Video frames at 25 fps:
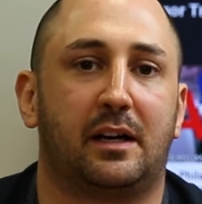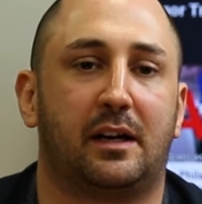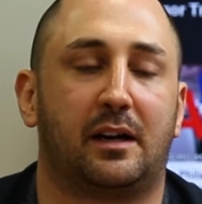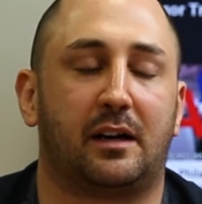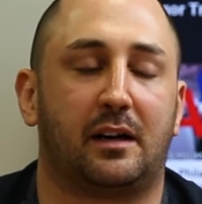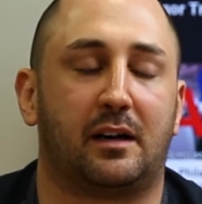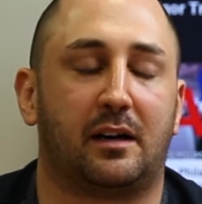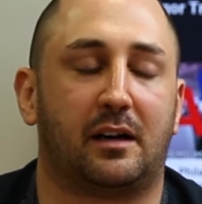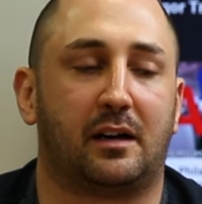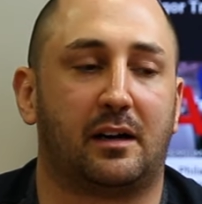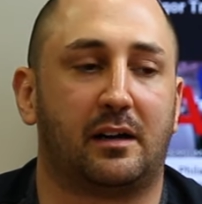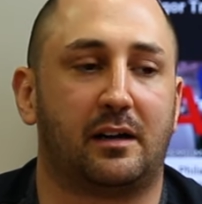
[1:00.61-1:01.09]

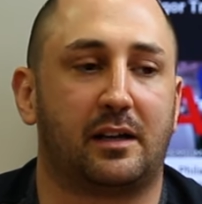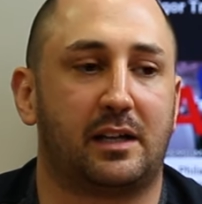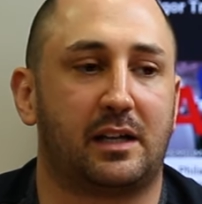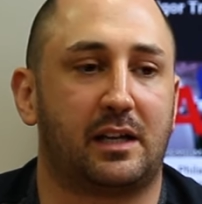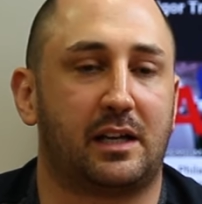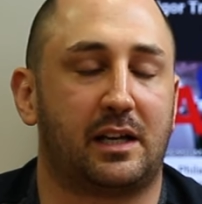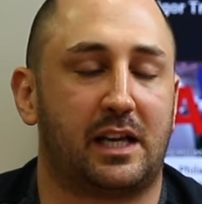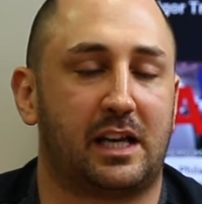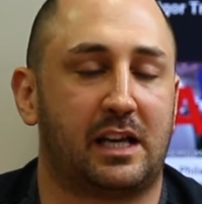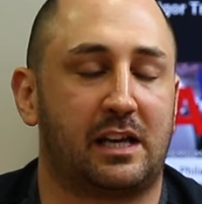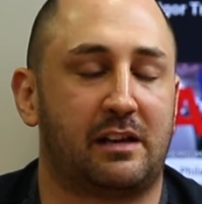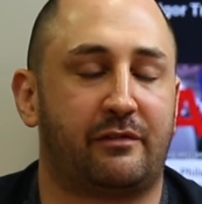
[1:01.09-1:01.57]
Uh,
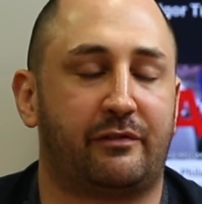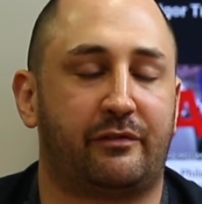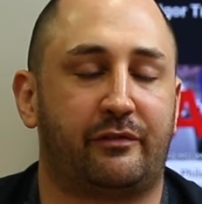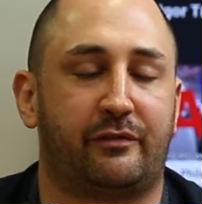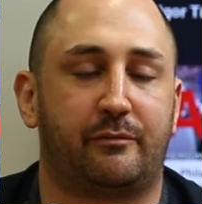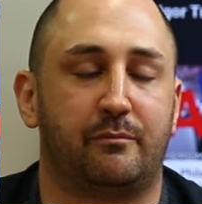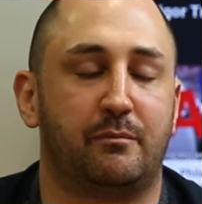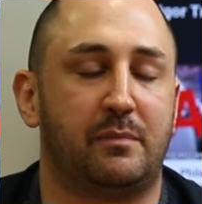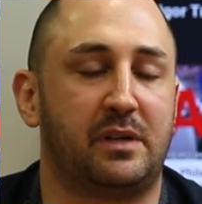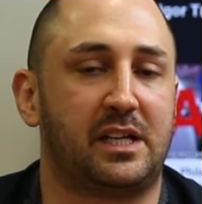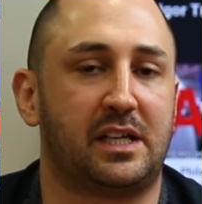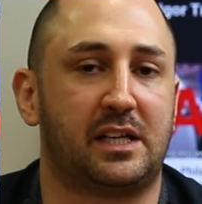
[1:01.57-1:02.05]

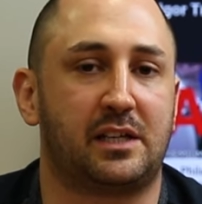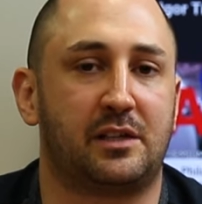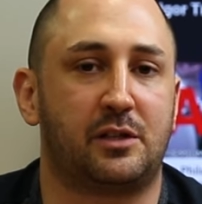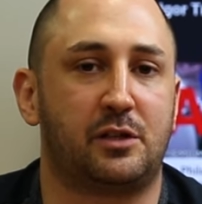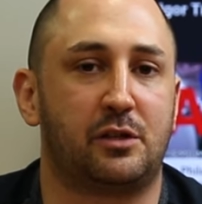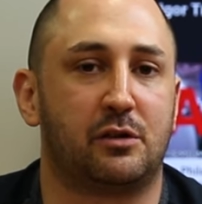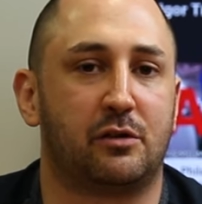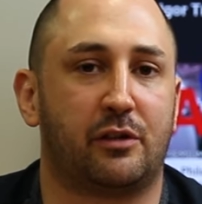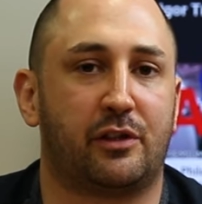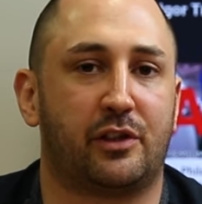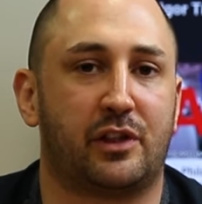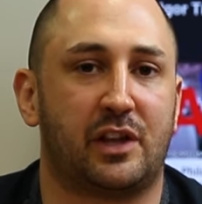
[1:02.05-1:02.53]
if meat
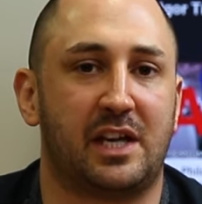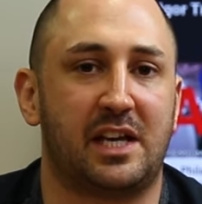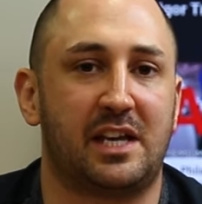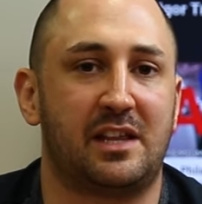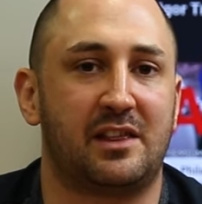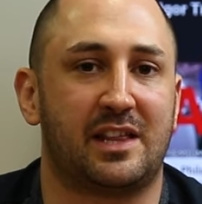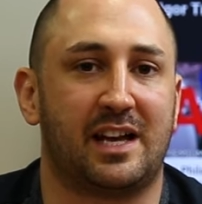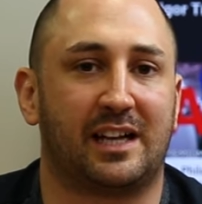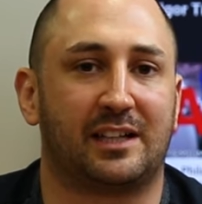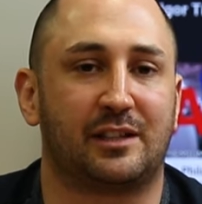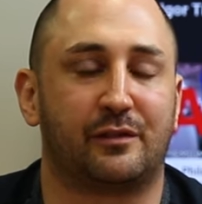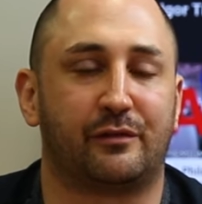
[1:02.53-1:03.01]
is your
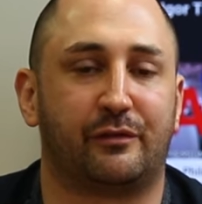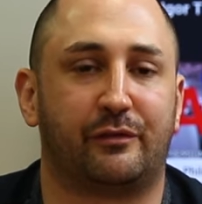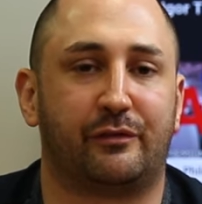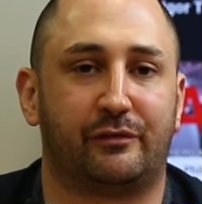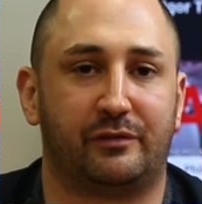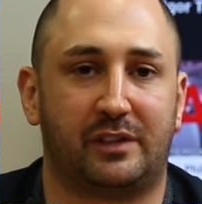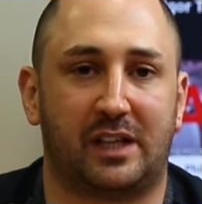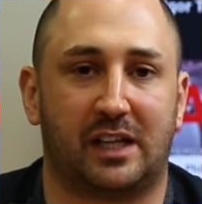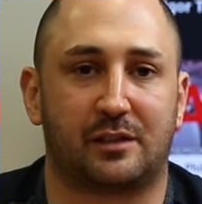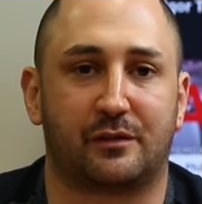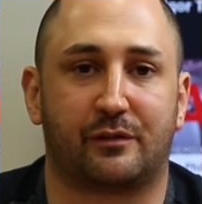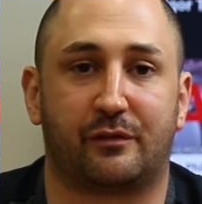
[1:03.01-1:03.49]
thing, that's,
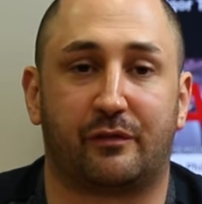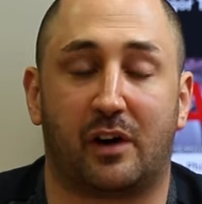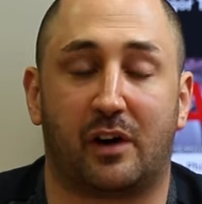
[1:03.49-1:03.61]
that's